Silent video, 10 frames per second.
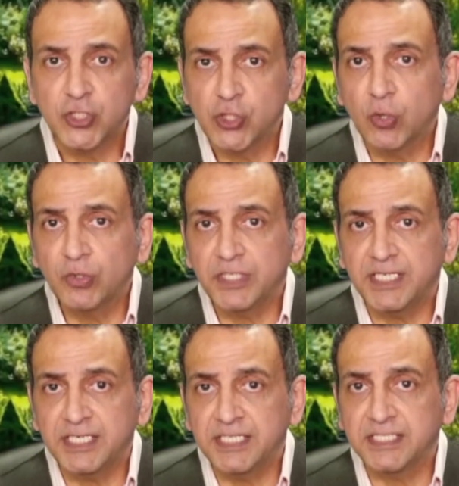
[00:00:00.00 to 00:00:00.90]
Joy
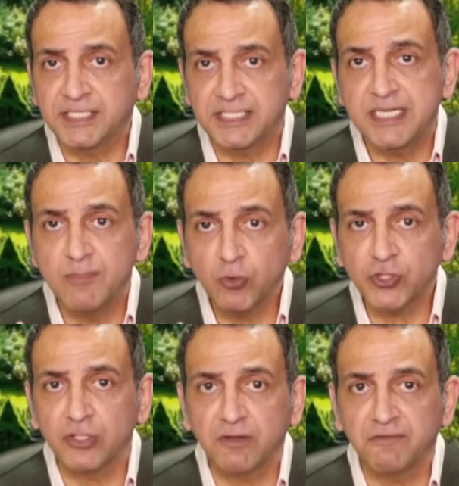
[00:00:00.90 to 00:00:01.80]
is the
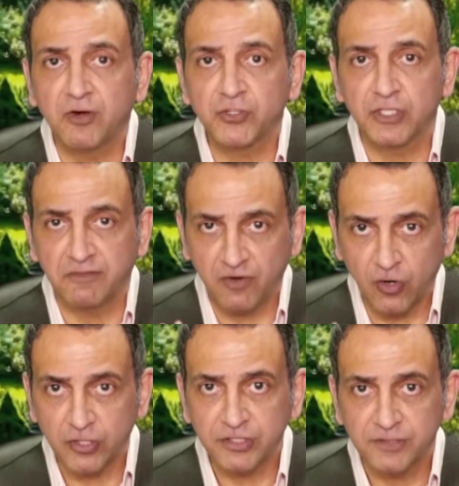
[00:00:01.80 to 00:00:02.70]
emotional function of
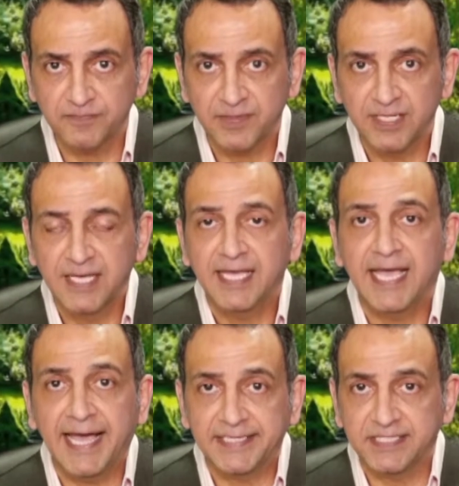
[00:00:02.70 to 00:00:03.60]
heart,
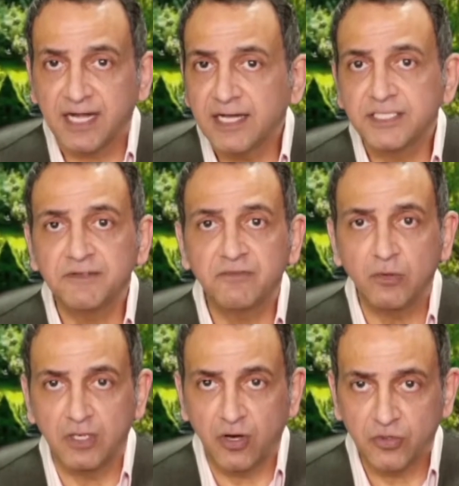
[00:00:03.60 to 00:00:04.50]
anxiety
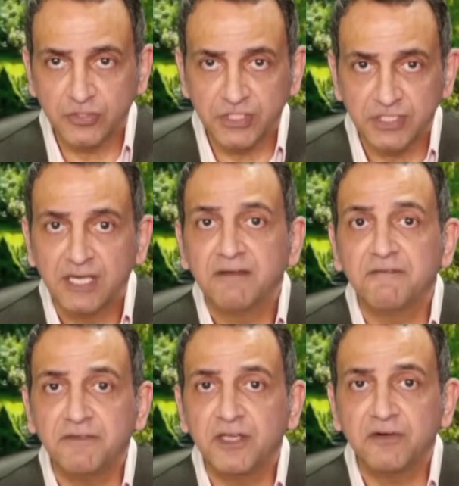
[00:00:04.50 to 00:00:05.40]
for lungs,
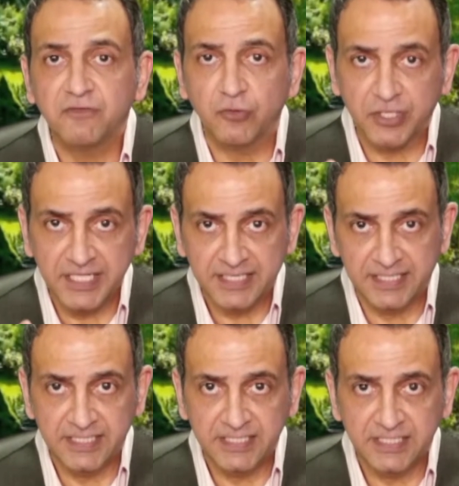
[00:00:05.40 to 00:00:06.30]
fear for
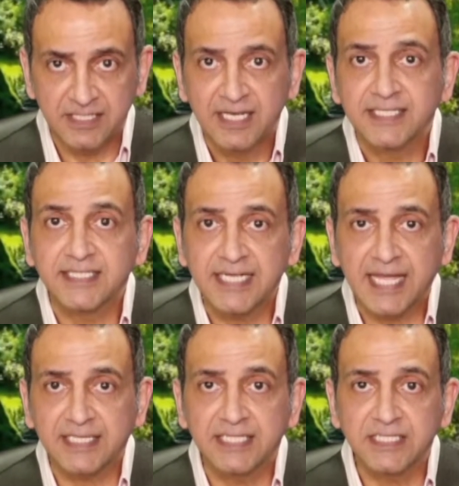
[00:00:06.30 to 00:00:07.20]
kidneys,
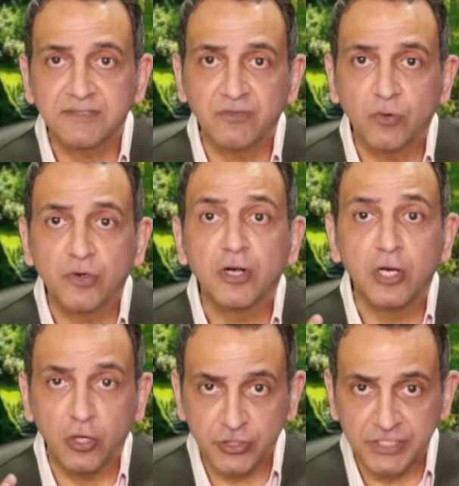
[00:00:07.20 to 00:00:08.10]
sadness for
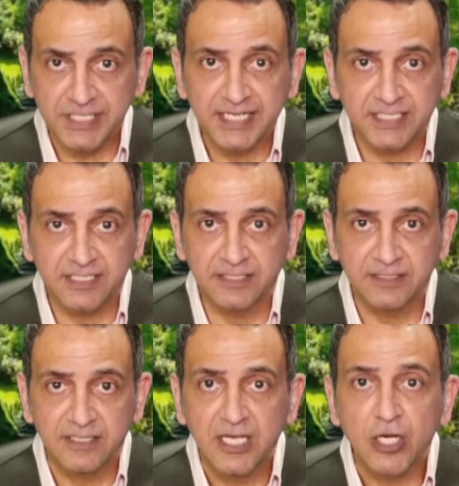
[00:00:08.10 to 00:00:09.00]
large intestine,
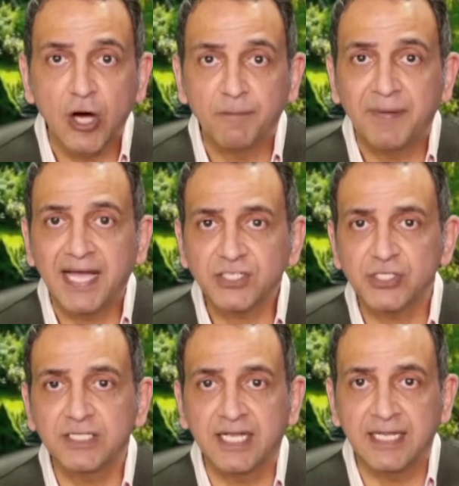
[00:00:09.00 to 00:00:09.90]

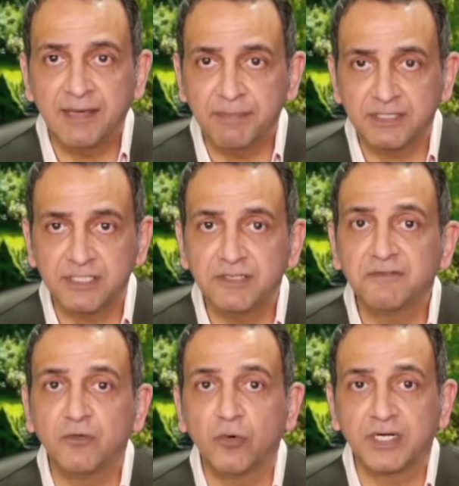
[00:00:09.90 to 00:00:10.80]
compassion and empathy
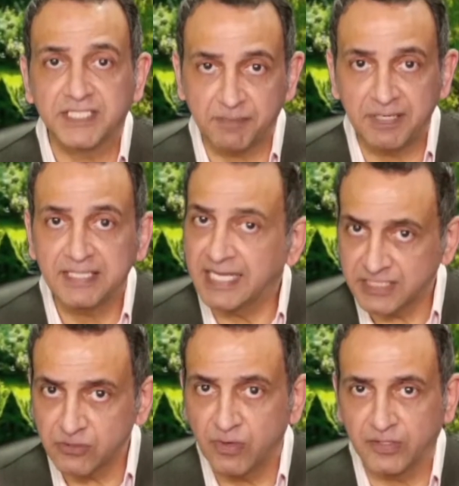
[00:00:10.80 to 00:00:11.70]
for spleen, and
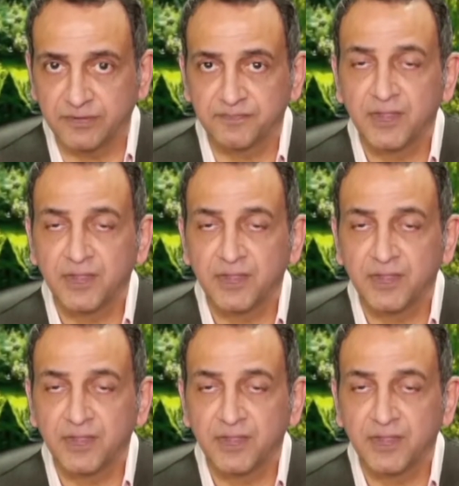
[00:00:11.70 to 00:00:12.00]
so on.